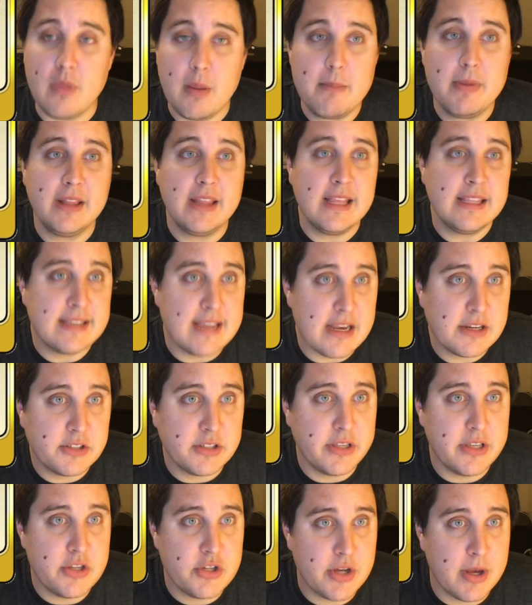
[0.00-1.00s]
But let's
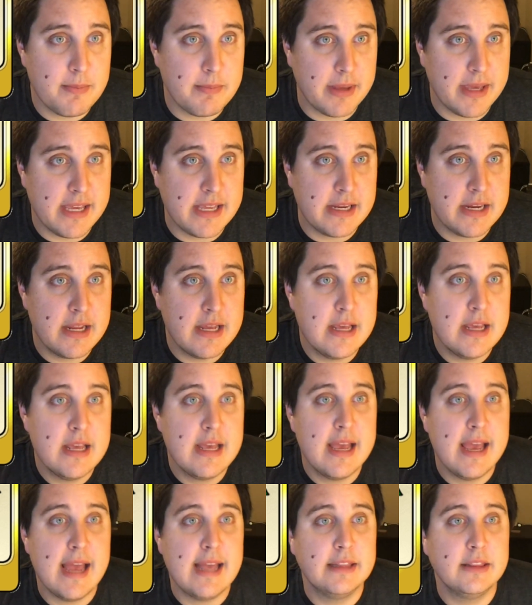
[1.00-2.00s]
actually jump in
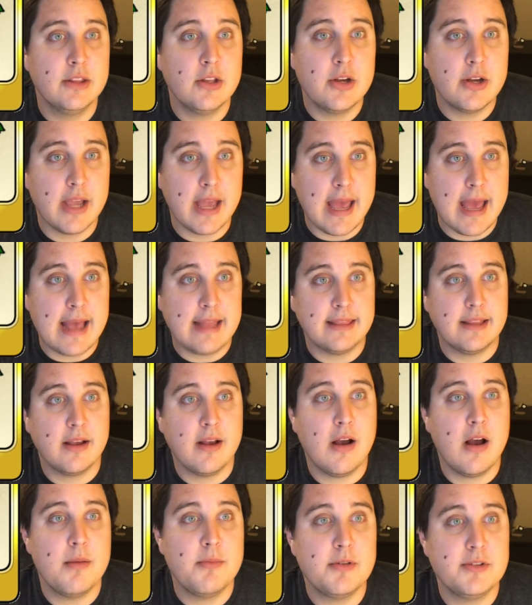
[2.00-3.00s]
and look at the
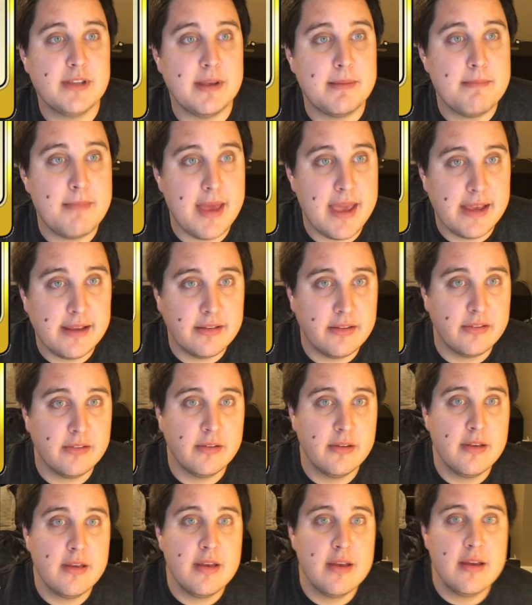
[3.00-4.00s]
combos it makes,
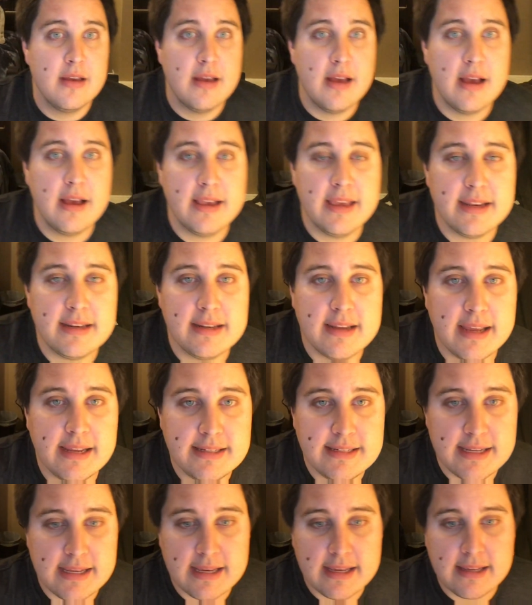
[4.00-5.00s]
get an
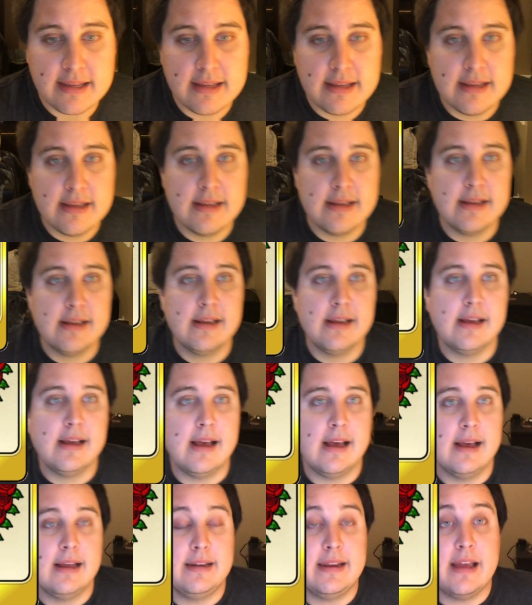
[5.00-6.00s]
idea.
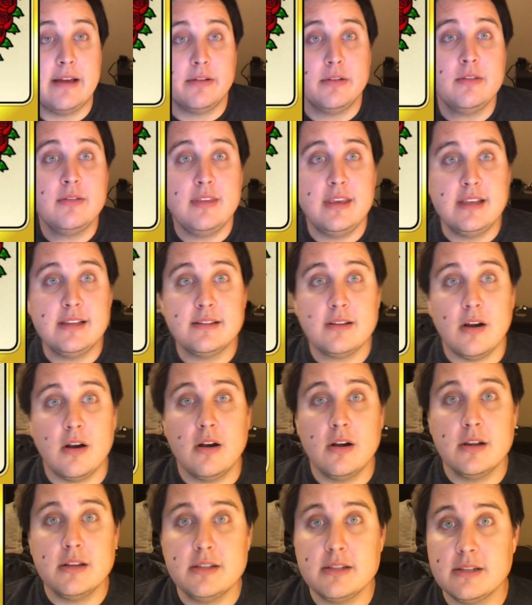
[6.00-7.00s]
Now, these
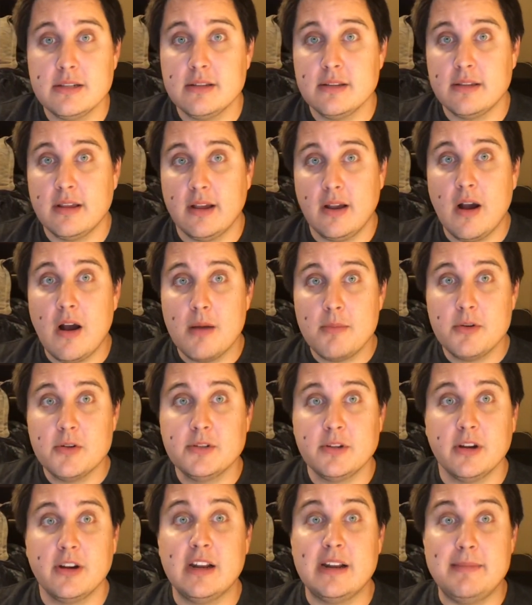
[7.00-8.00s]
cards, the combos
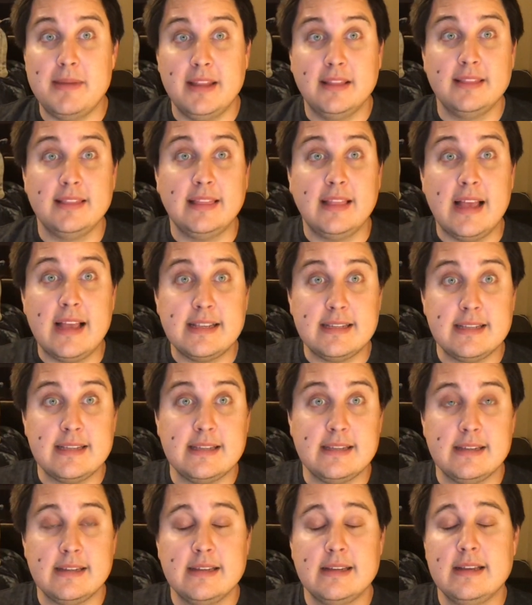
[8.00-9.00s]
are going to be
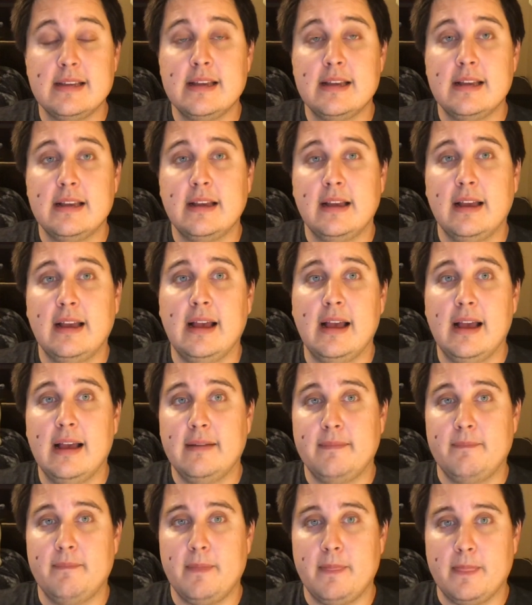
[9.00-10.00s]
less,
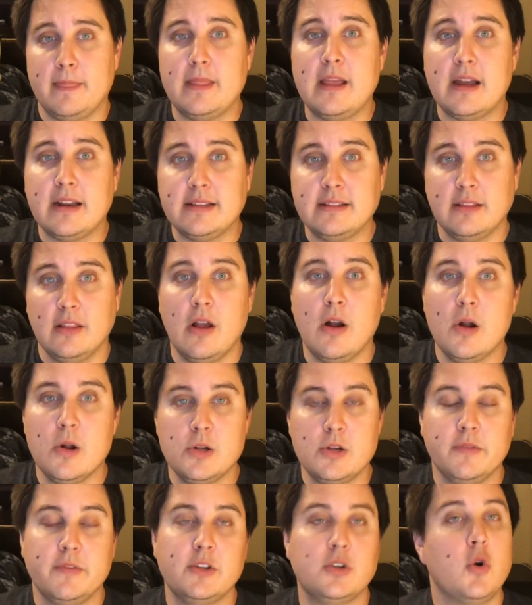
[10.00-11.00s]
not as
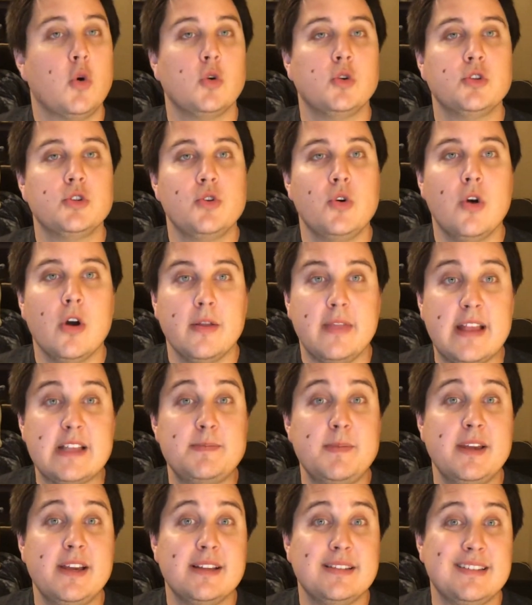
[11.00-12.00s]
large of a total score, and that's
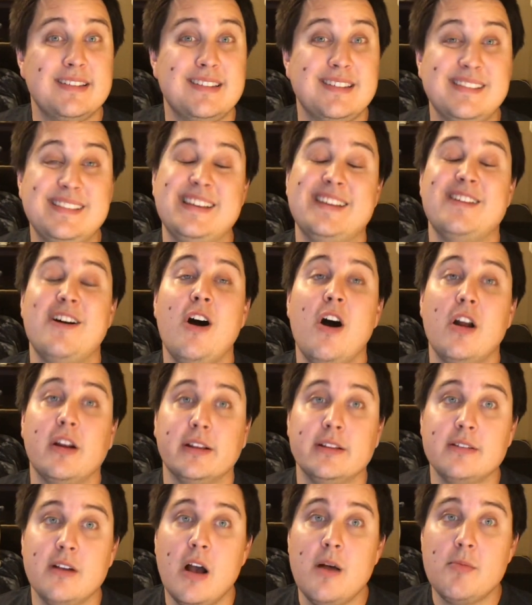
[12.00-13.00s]
because this isn't an
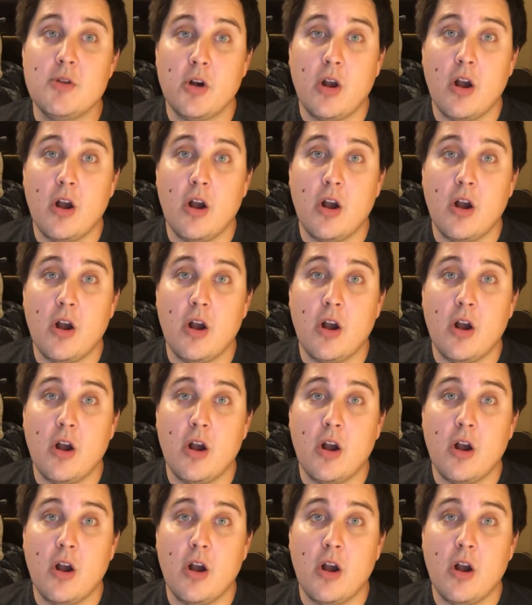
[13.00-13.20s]
Onyx combo